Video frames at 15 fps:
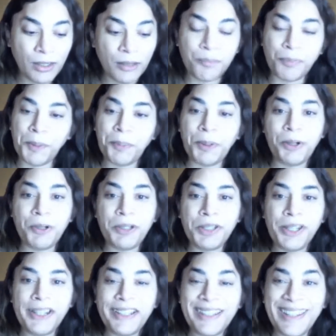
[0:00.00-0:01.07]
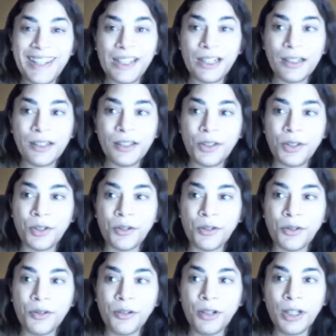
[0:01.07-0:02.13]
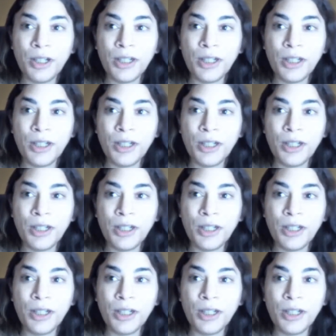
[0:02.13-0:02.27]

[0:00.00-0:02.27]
proper reasoning skills to